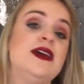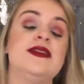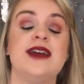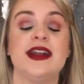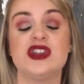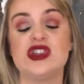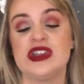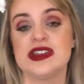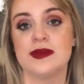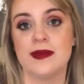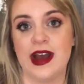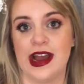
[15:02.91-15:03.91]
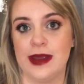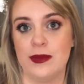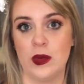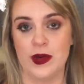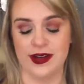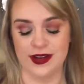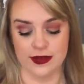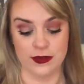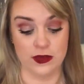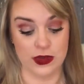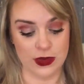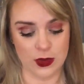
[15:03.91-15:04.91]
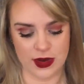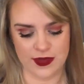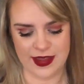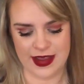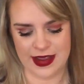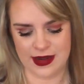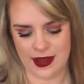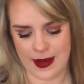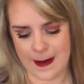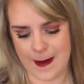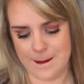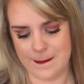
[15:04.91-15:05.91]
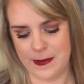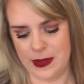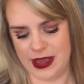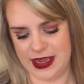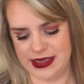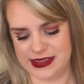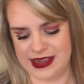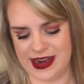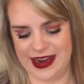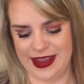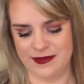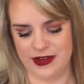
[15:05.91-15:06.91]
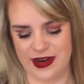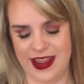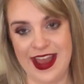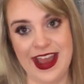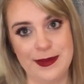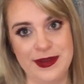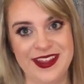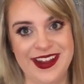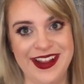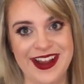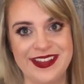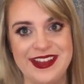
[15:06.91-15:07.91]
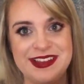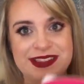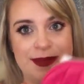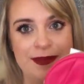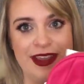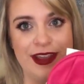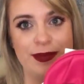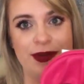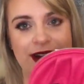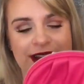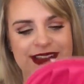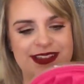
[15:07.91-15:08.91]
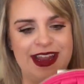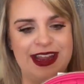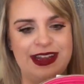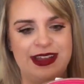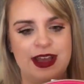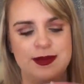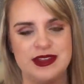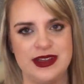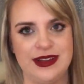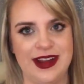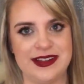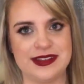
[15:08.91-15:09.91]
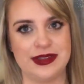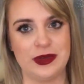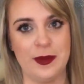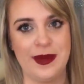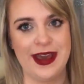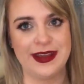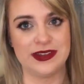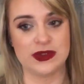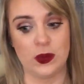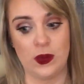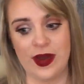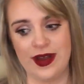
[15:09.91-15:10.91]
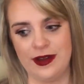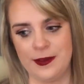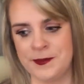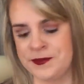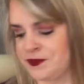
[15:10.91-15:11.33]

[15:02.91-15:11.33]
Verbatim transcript: That's just my point of view on that. But I am very happy that I got these makeup products, and it comes in a nice little bag as well.